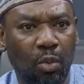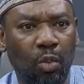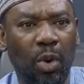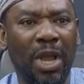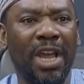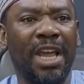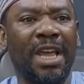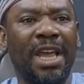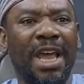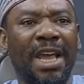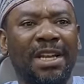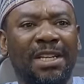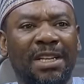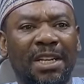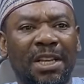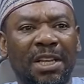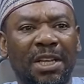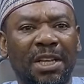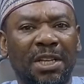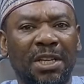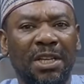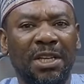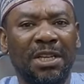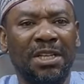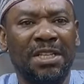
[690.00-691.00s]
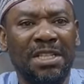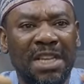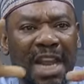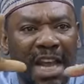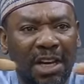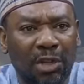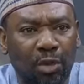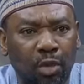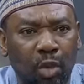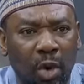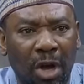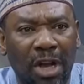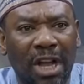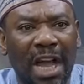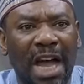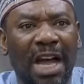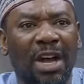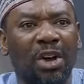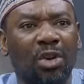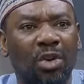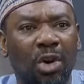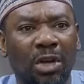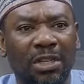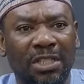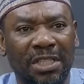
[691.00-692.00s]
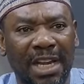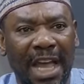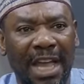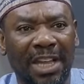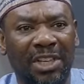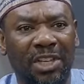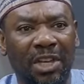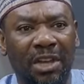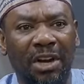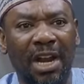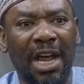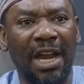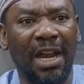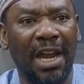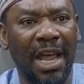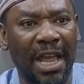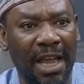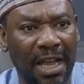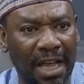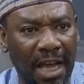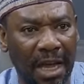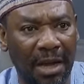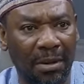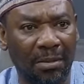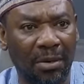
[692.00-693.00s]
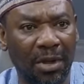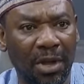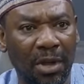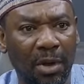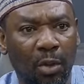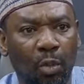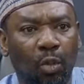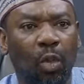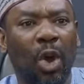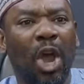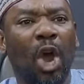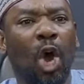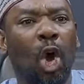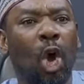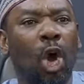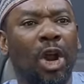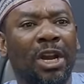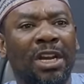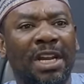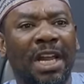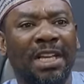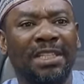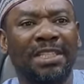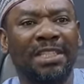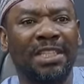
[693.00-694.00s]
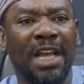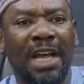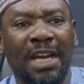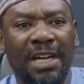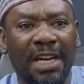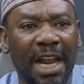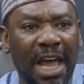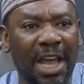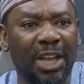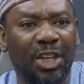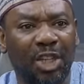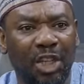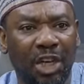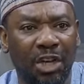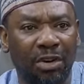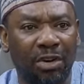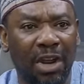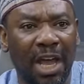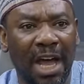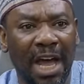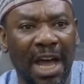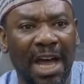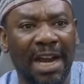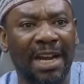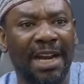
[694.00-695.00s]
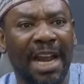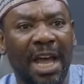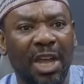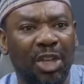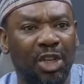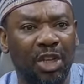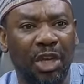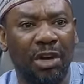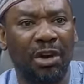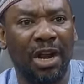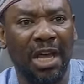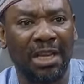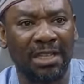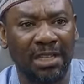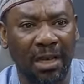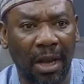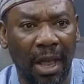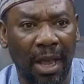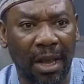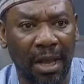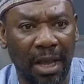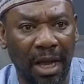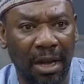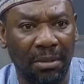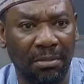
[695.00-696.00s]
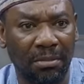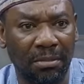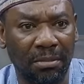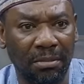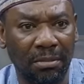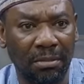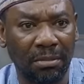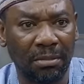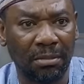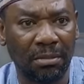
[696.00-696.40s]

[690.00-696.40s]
We get network across Nigeria like him. We understand Nigeria and Nigerians like him.